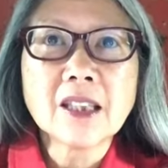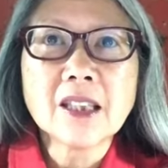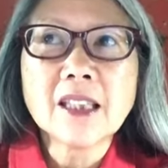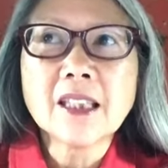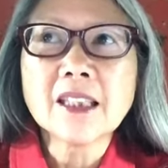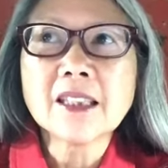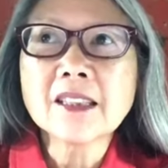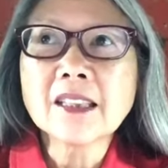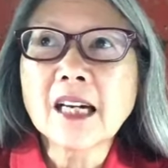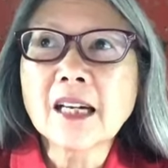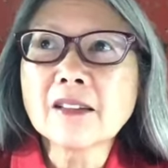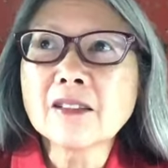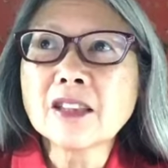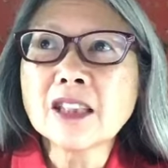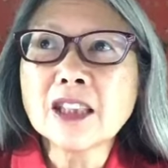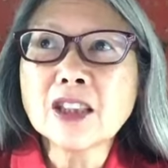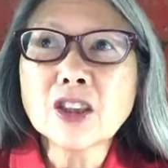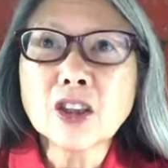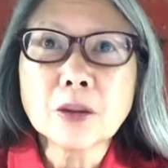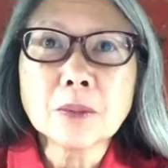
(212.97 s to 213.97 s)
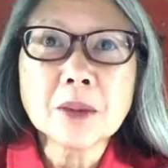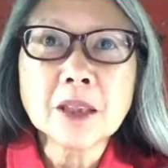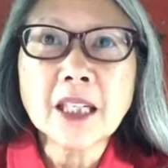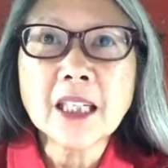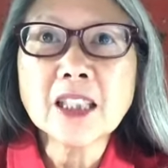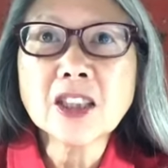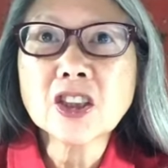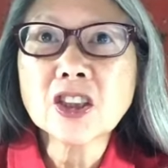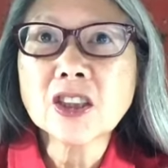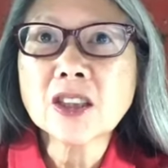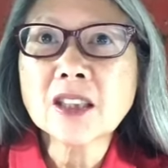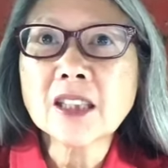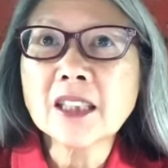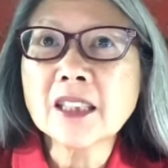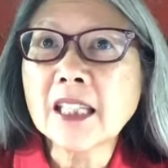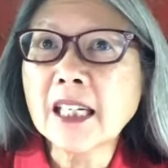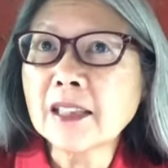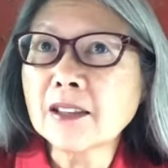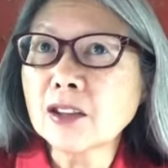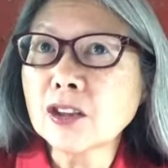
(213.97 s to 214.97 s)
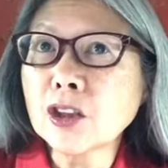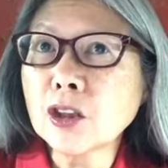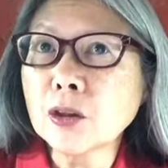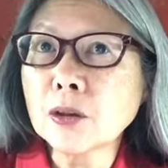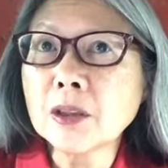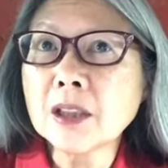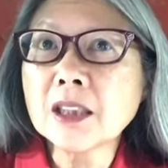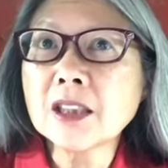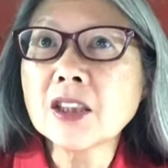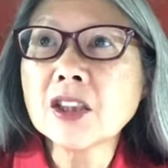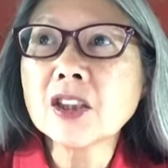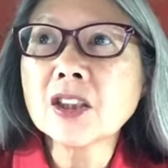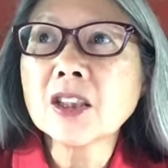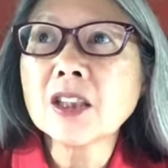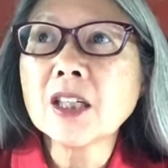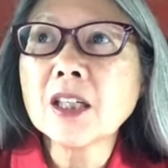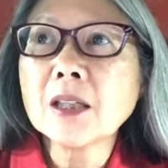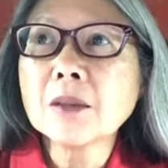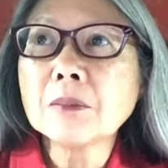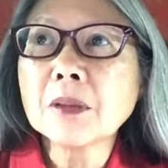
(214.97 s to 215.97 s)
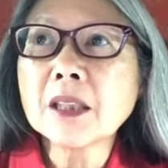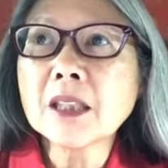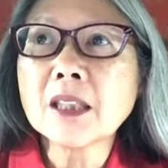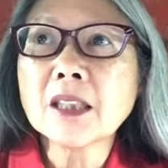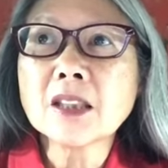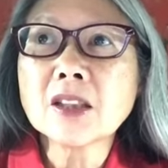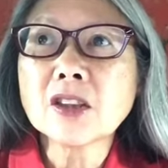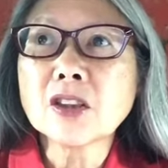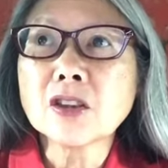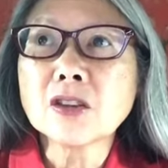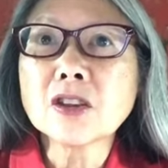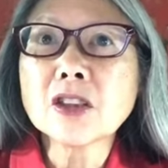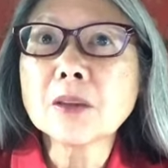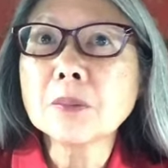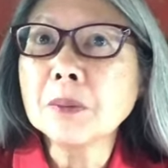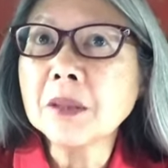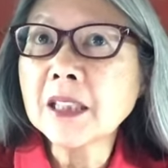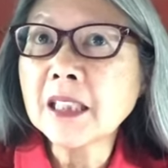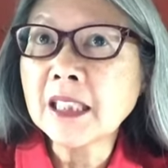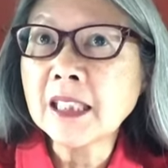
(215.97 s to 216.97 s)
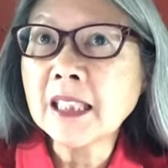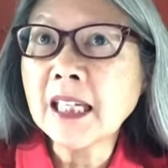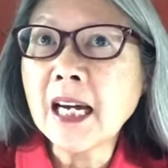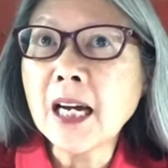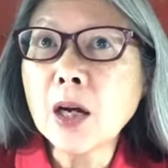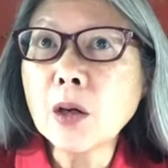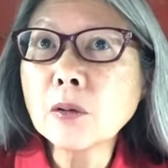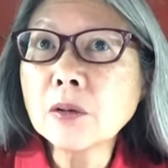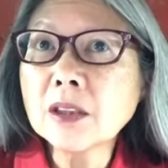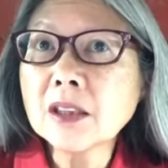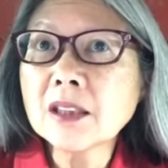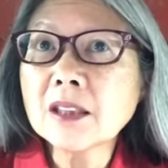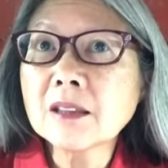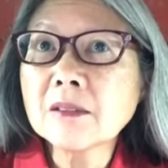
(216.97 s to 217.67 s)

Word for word: It's out of determination and out of courage because you're speaking out